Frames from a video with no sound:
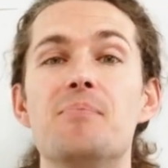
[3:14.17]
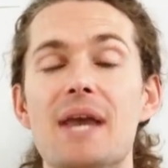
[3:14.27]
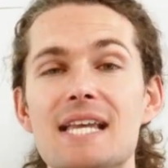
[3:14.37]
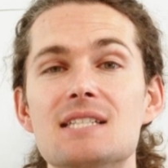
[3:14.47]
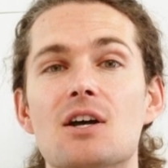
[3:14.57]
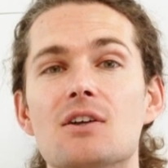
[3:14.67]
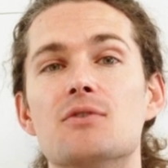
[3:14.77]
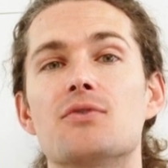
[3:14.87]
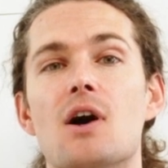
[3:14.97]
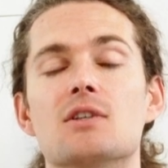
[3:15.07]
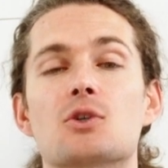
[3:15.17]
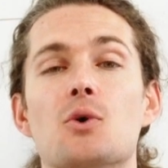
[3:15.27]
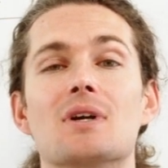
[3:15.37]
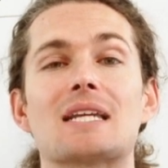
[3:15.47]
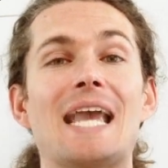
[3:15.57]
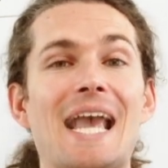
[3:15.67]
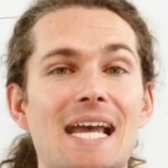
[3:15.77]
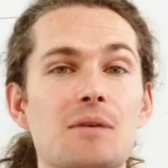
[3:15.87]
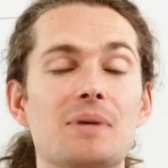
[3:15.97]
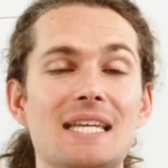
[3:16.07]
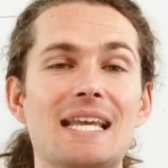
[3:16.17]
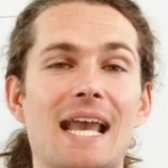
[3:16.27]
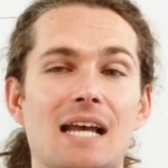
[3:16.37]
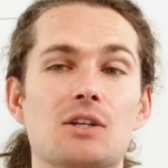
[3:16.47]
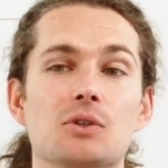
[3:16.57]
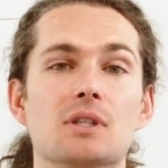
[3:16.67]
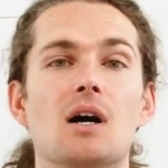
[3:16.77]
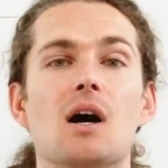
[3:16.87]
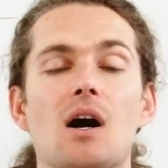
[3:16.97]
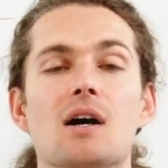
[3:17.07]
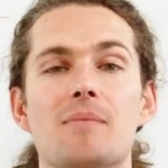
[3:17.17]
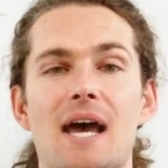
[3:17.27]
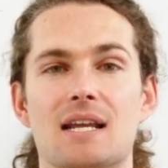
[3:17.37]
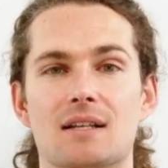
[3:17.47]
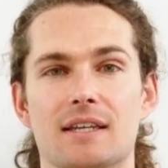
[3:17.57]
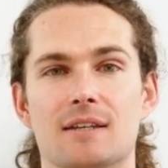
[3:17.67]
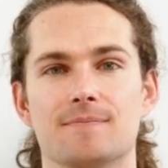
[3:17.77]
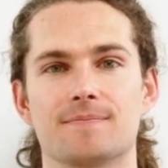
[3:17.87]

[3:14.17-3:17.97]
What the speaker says: based on the fraud score can be handled automatically.